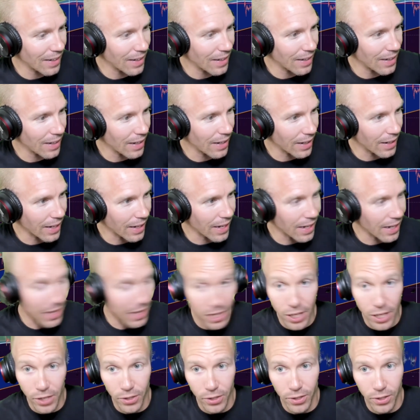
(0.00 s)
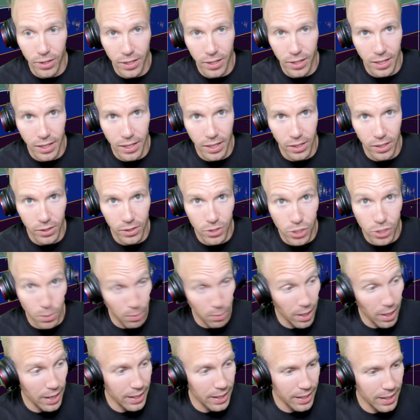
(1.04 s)
again, a year
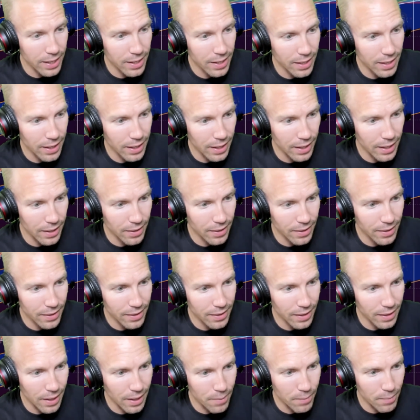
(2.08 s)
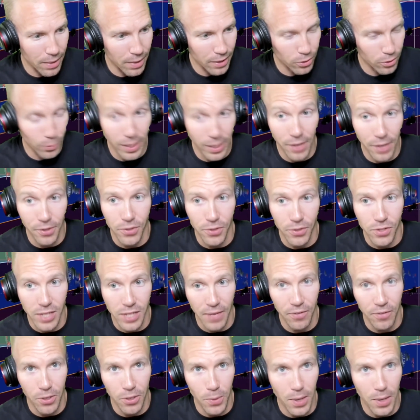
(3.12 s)
sobriety. I'm
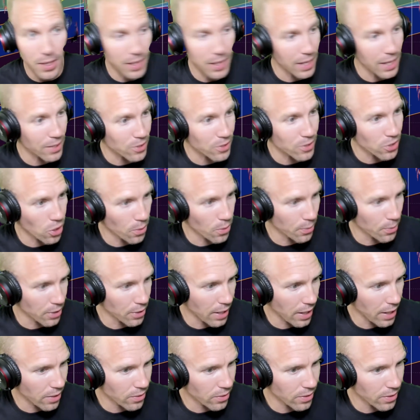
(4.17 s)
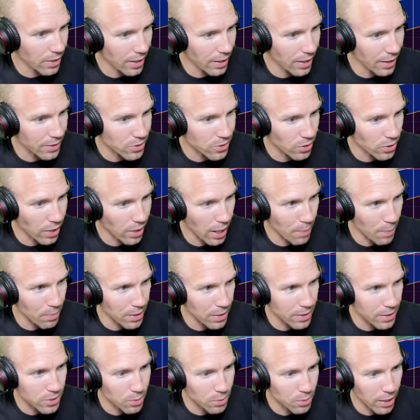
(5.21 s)
371 days sober now. So
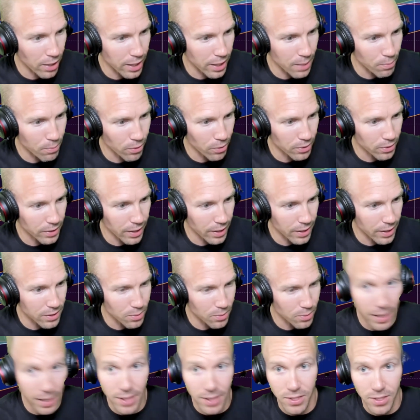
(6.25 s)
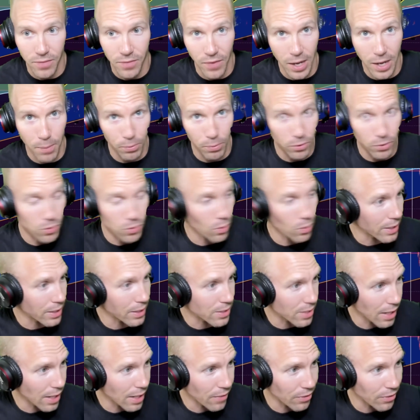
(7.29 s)
happy sobriety birthday to me as of April
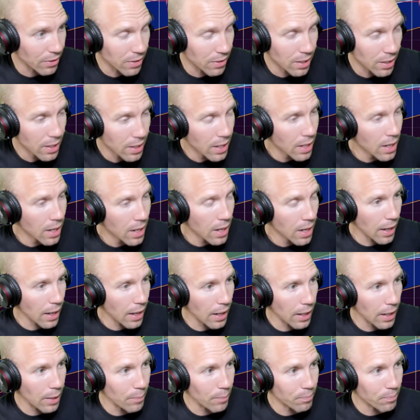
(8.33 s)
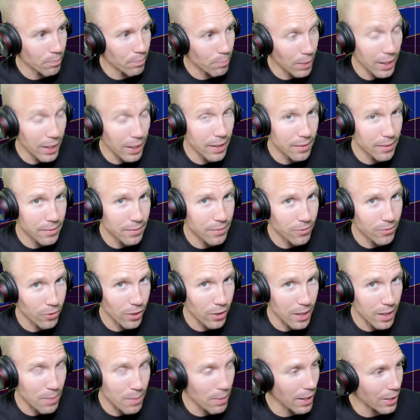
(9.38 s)
27th. But for
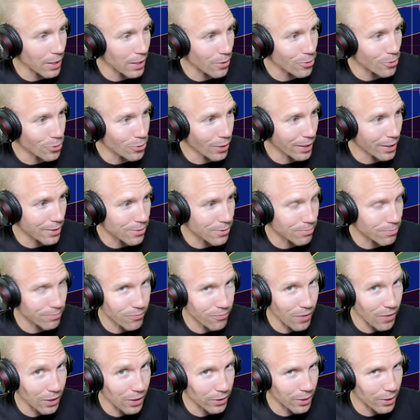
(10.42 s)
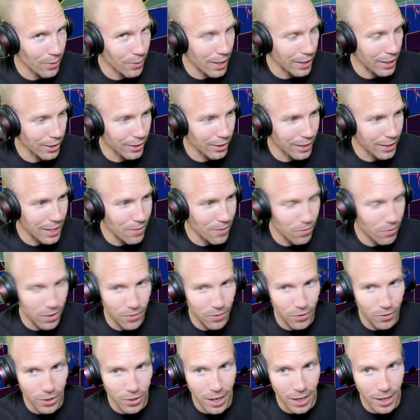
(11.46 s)
anybody who drinks fairly regularly, even
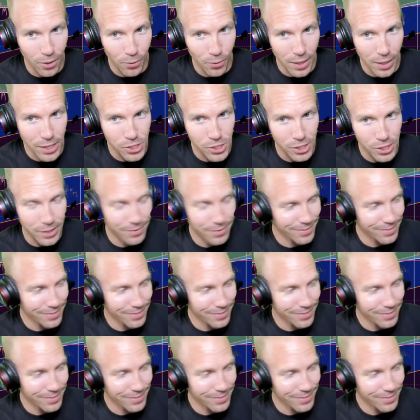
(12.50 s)
if you're not a raging